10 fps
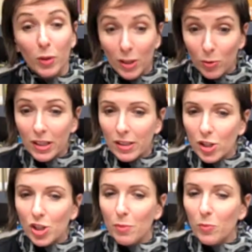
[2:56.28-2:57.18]
we know that
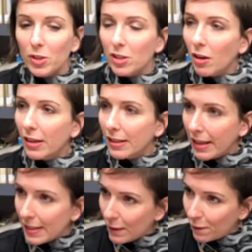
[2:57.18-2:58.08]
the ship was sunk in
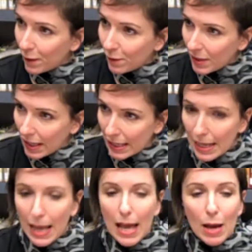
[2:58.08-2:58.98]
1915,
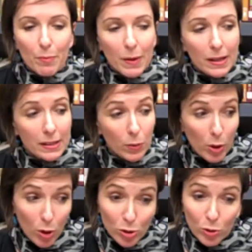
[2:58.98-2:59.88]
but
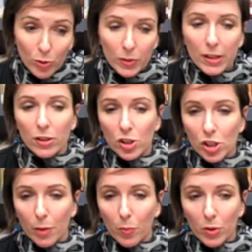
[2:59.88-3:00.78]
we also know that the
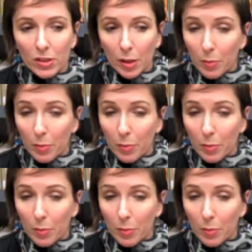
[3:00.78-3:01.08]
ship was